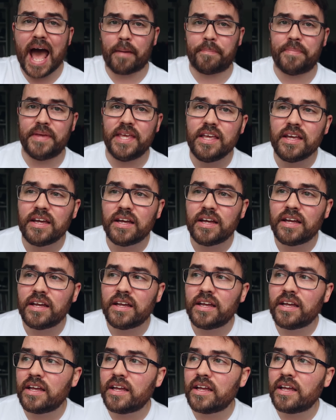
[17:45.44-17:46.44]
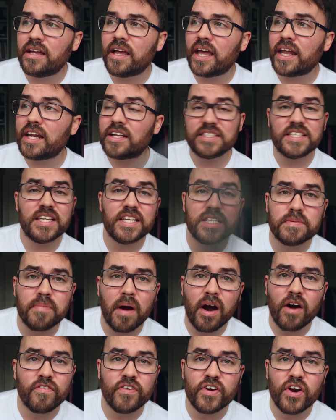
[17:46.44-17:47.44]
happy. And I'll see you
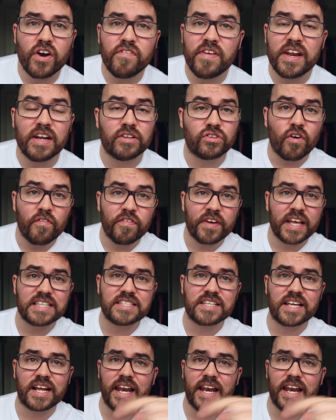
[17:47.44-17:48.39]
tomorrow for another video. Don't forget to